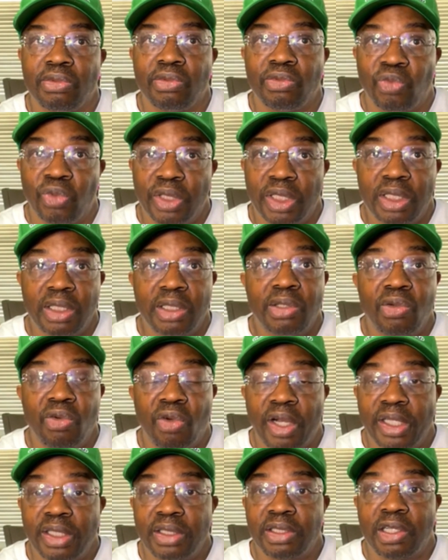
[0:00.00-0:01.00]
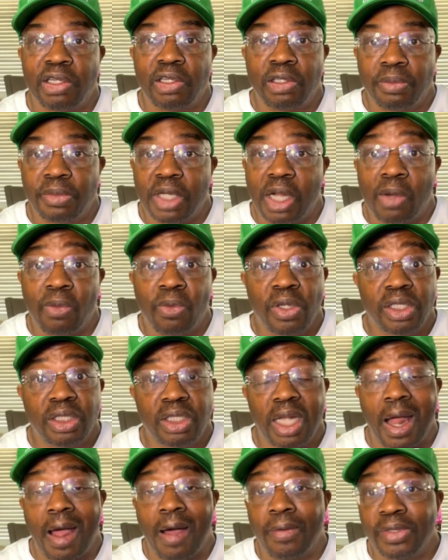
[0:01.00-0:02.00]
really great tournament. I
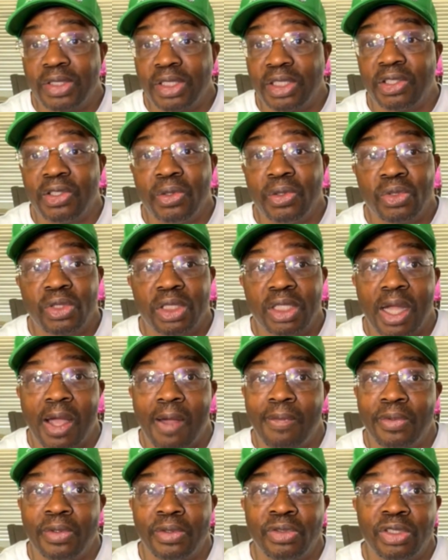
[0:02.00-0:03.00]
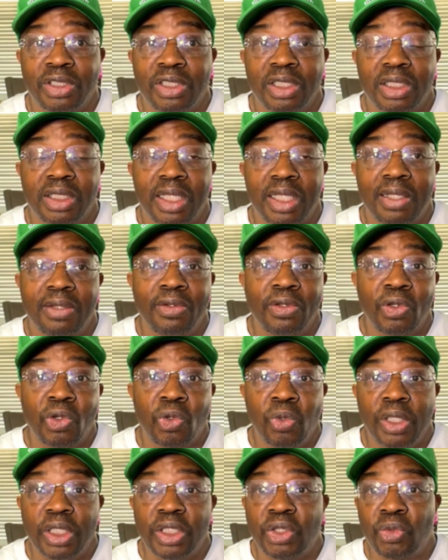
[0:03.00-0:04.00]
wish I was in Houston. I would have took that little
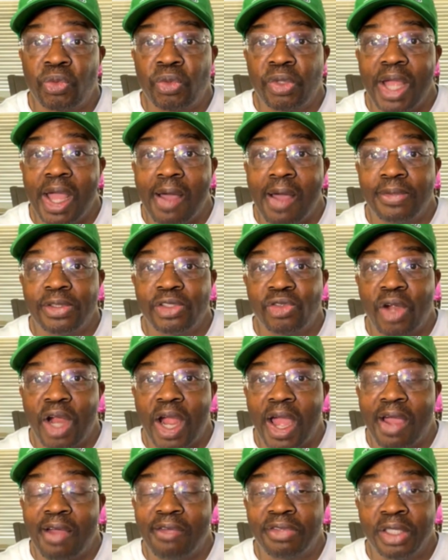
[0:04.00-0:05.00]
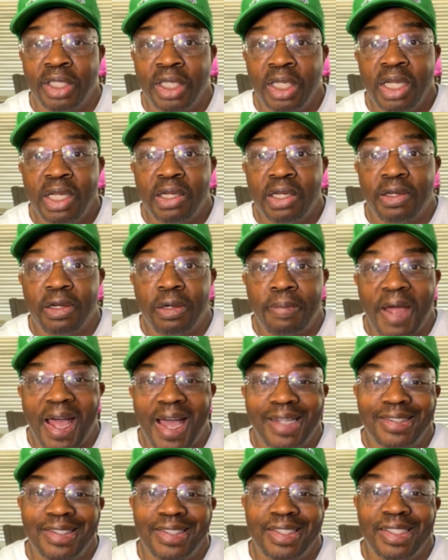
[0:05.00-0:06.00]
quick 3-hour drive up
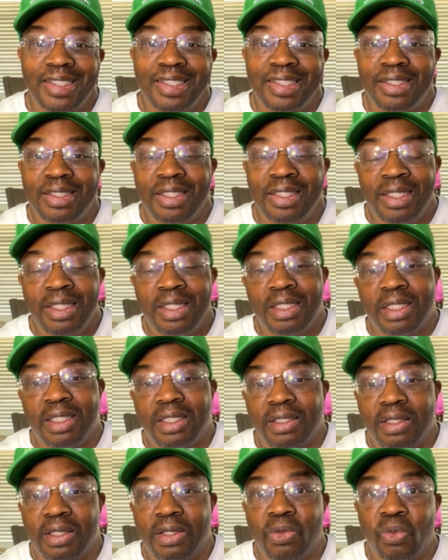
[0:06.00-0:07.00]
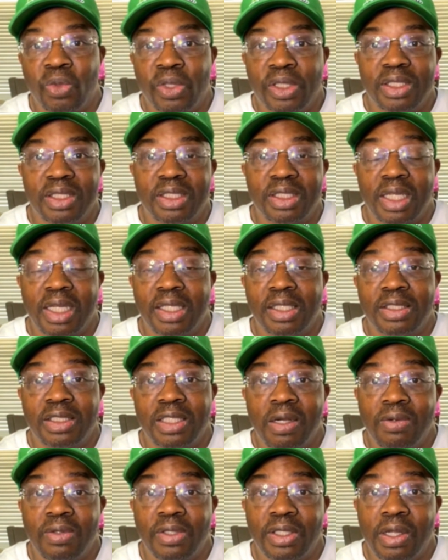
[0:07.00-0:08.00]
I-10 and went to San
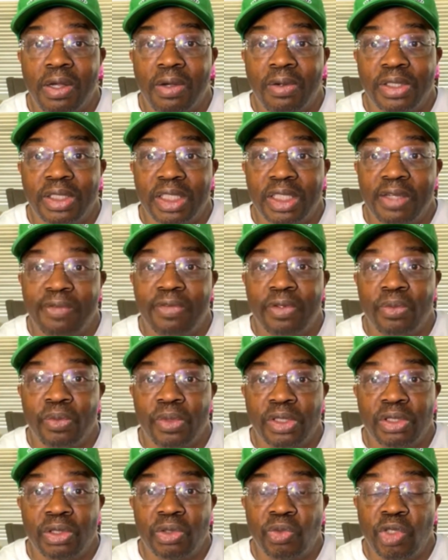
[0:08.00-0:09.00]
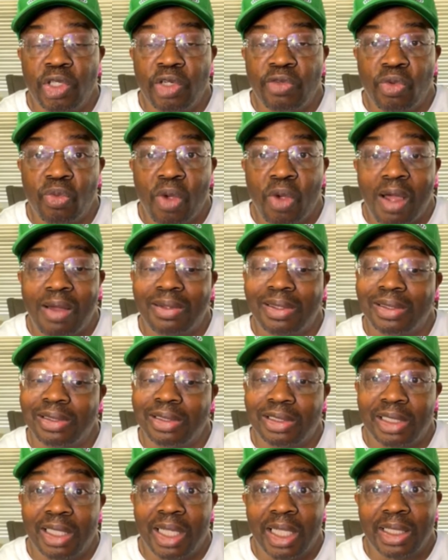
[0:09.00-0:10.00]
Antonio, and definitely went to the Riverwalk
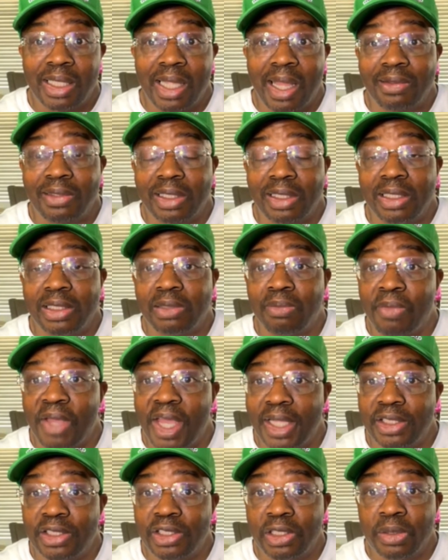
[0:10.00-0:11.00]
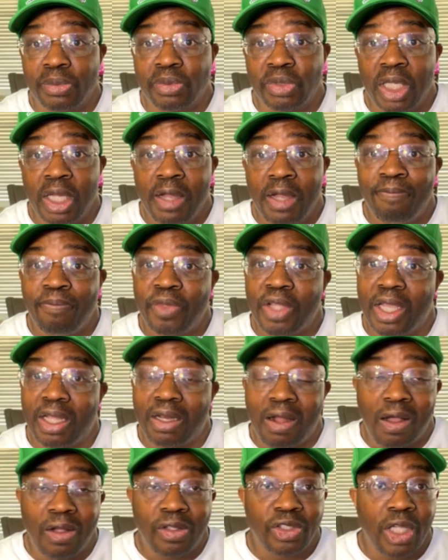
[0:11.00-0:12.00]
and checked out these matchups.
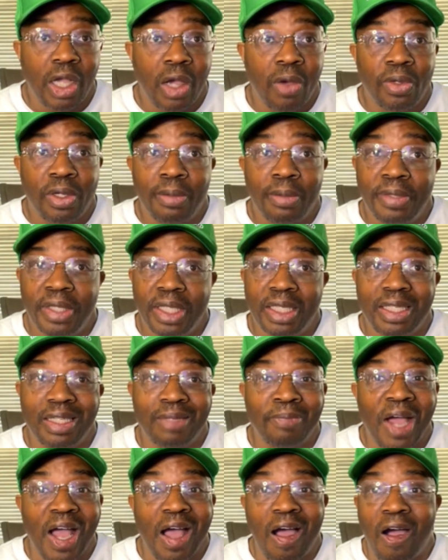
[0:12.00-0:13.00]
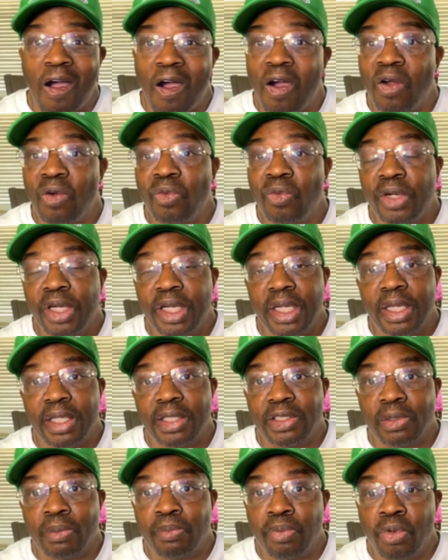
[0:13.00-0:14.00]
And also, I would have been in my all
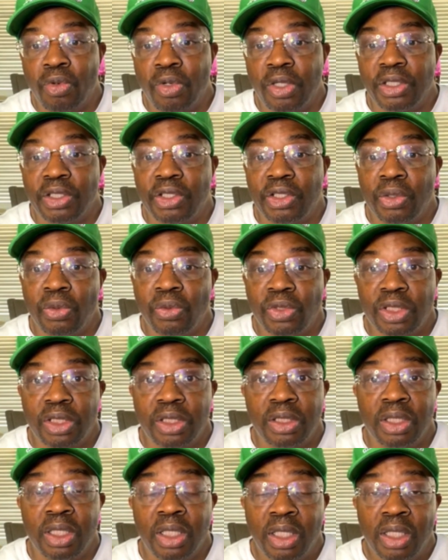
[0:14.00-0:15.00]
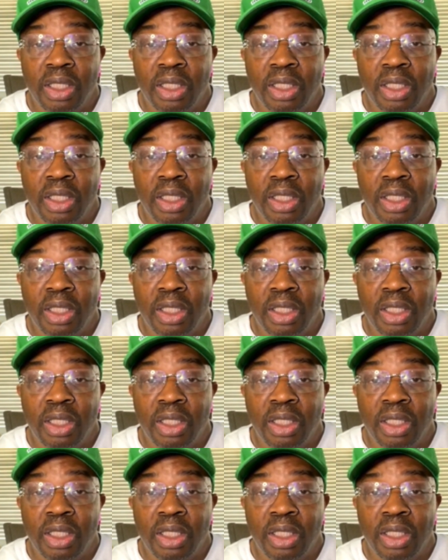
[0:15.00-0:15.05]
red supporting Houston.